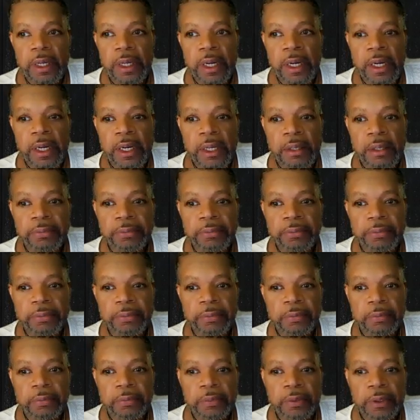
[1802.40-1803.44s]
of
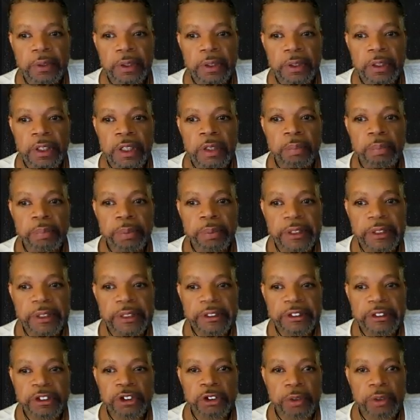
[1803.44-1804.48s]

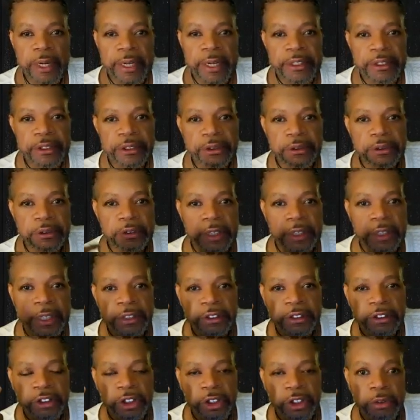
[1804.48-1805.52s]
complete strangers
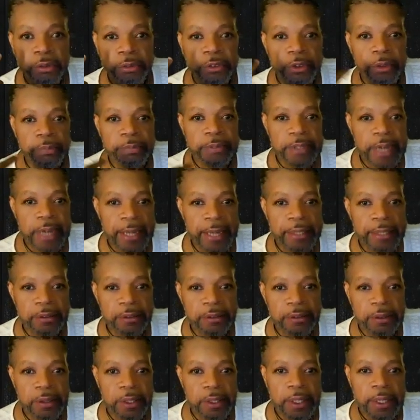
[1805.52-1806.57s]
in terms of not
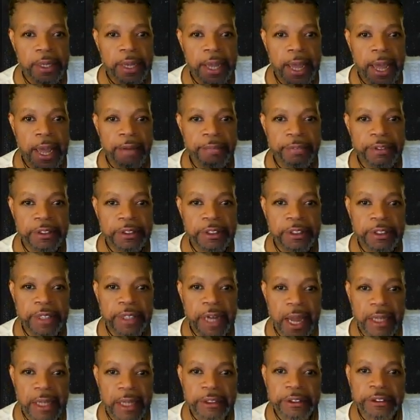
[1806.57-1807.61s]
having the
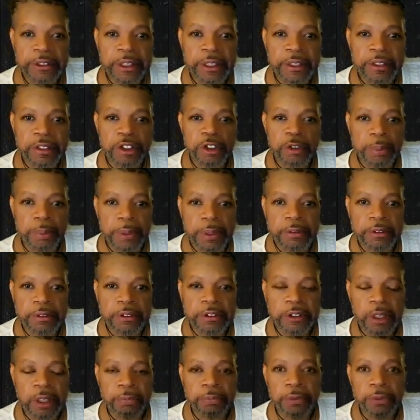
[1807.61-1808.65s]
knowledge and
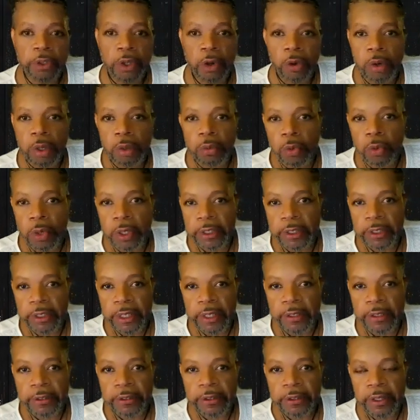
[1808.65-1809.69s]
experience of knowing one
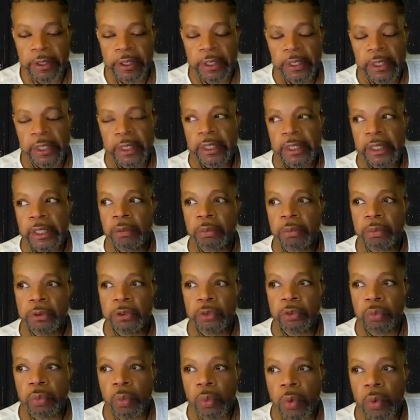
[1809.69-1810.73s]
another, it
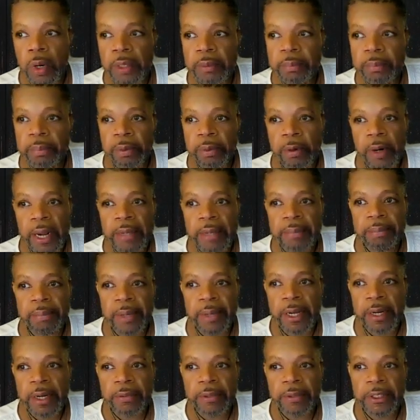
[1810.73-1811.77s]
was one
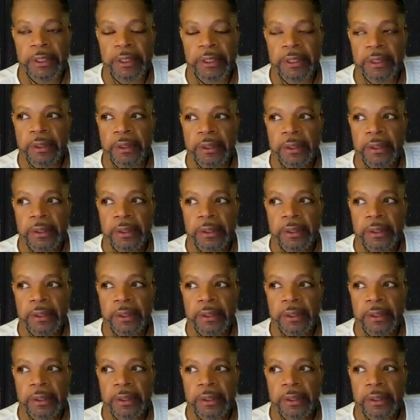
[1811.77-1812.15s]
primary